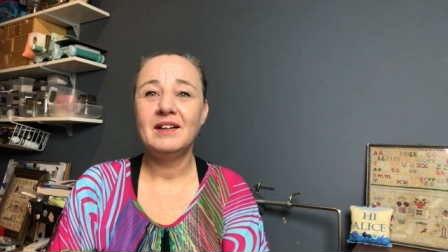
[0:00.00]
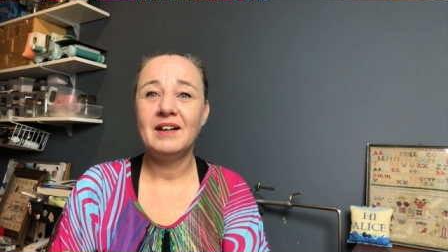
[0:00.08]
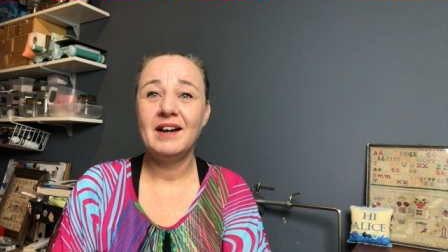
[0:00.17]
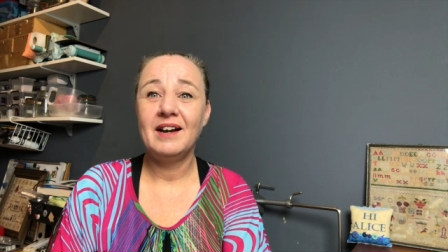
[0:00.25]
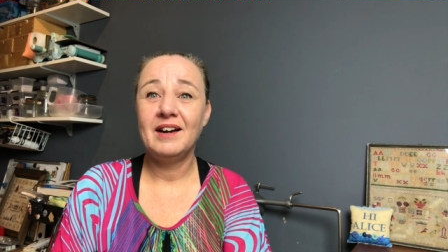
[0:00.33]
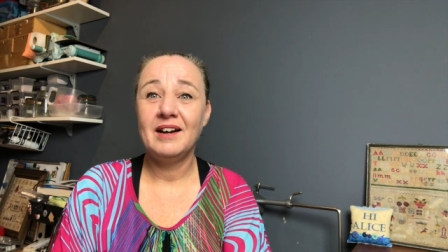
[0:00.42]

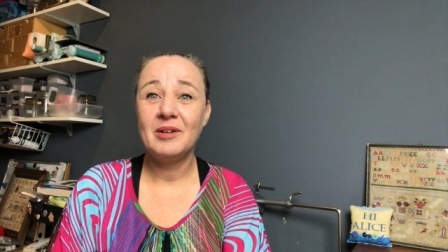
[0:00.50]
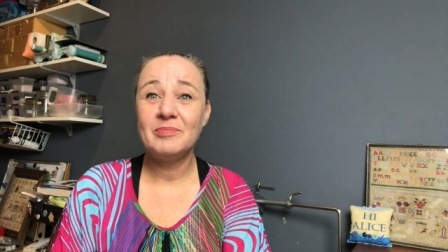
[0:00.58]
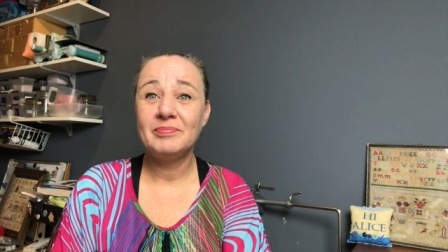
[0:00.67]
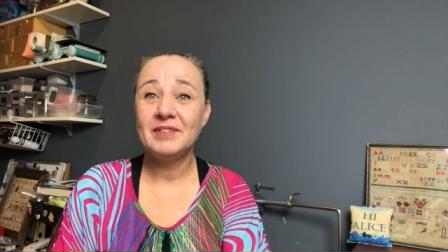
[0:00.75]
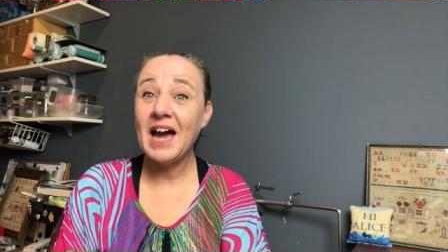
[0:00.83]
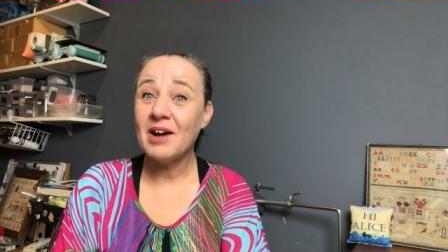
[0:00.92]

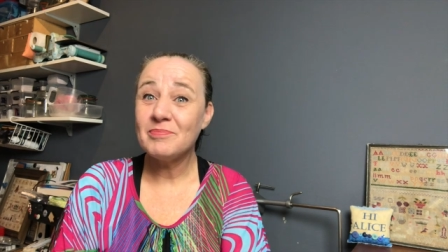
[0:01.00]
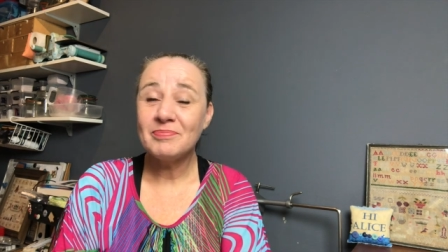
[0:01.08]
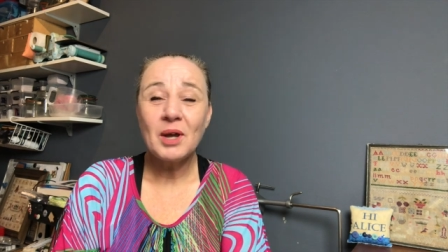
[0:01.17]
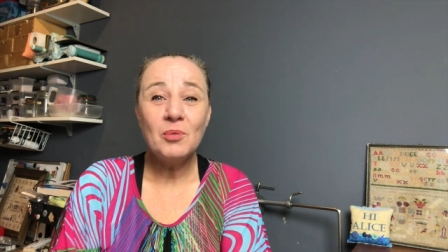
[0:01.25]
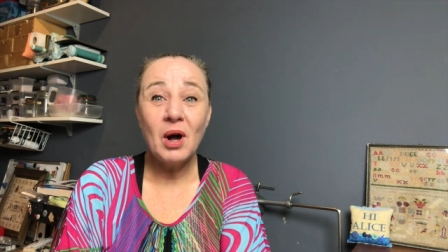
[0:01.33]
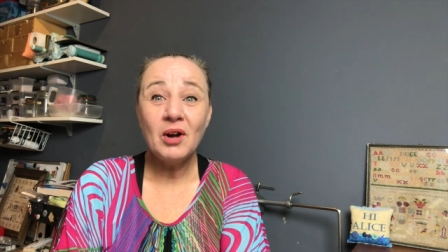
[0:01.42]
yeah,
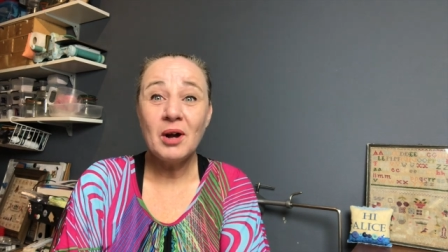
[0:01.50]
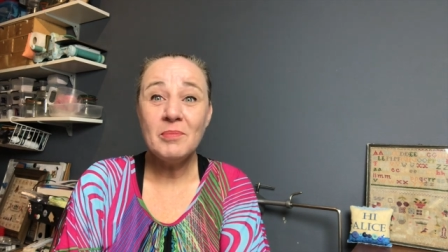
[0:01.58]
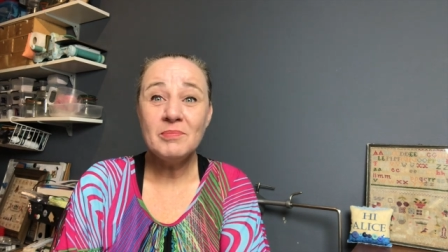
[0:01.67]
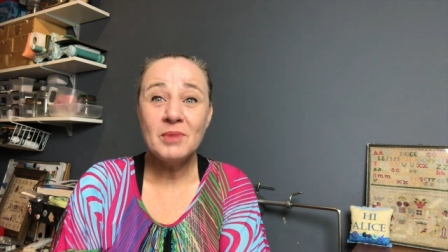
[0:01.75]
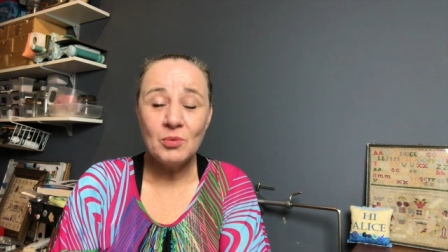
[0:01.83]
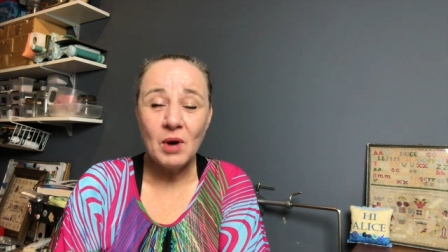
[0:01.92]

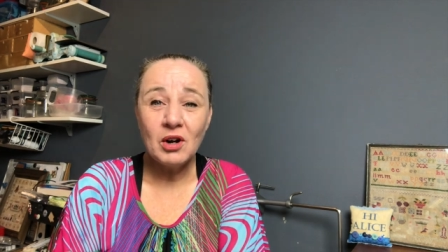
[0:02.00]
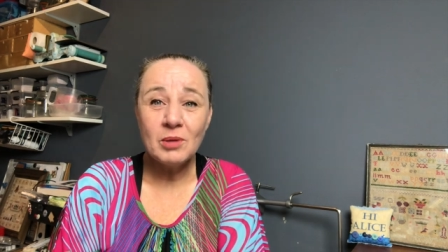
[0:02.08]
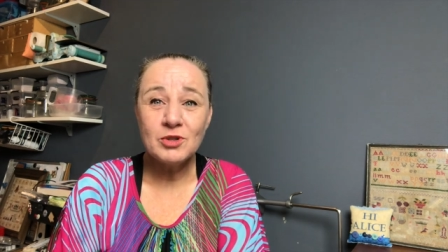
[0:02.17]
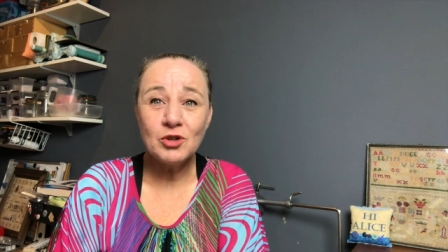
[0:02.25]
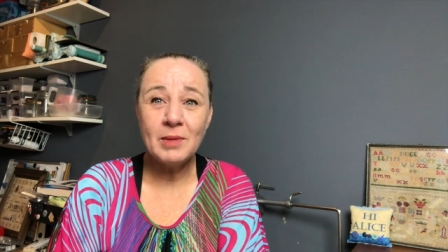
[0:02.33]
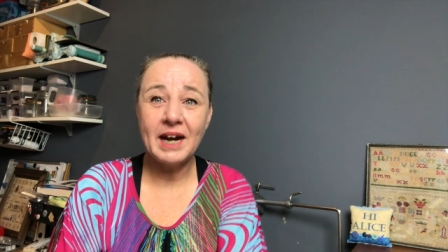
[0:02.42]
welcome
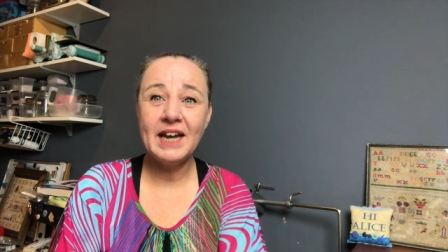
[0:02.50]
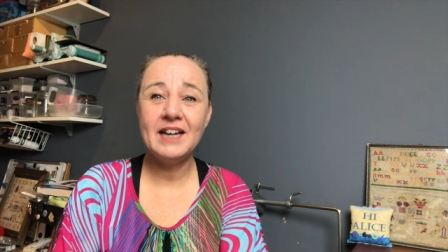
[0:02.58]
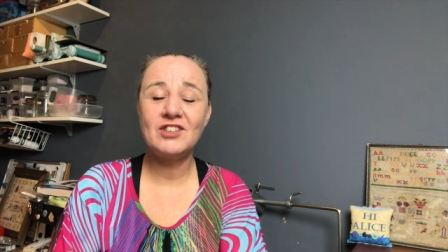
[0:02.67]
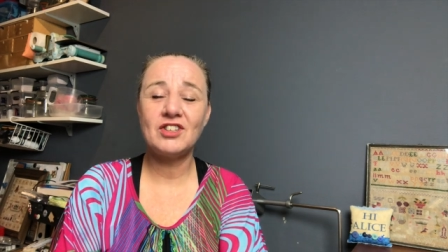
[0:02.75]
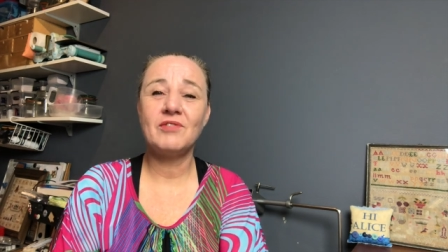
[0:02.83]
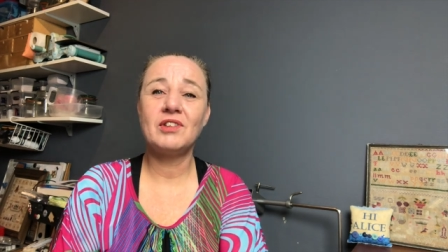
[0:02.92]
to my
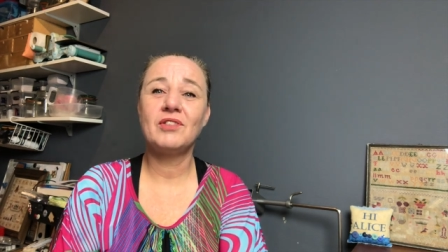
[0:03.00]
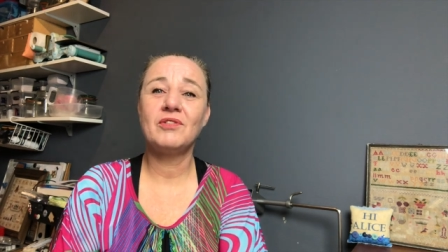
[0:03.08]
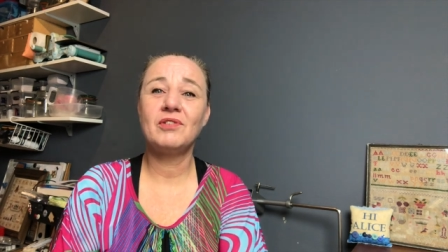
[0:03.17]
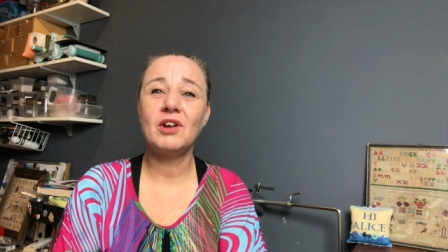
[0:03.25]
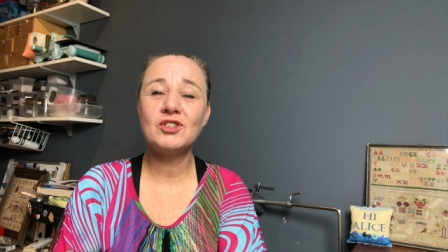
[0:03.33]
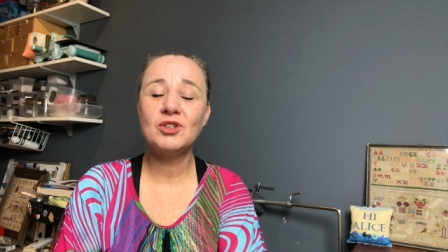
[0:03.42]
87th
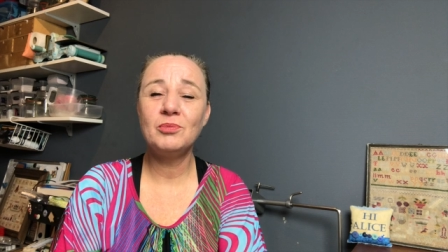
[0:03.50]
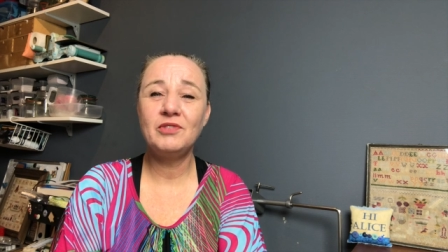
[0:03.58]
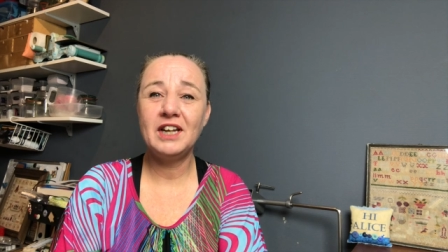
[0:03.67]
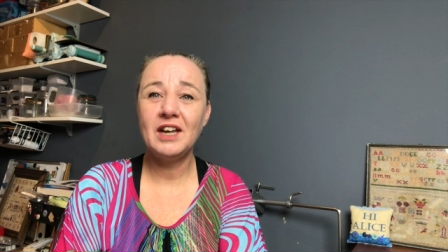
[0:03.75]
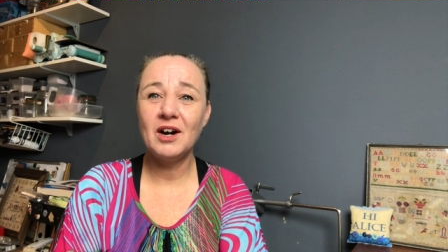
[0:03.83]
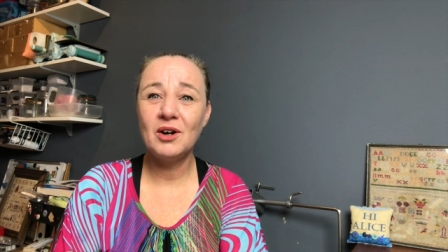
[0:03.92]
Flosstube
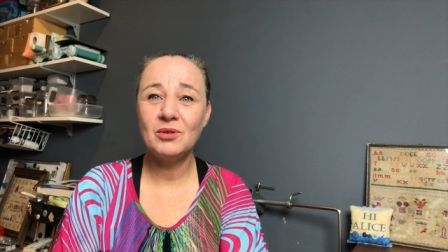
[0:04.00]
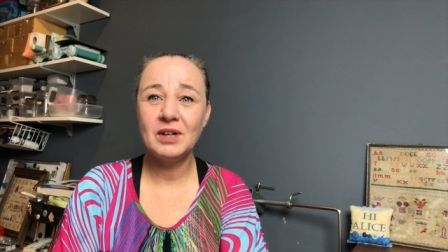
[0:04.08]
video.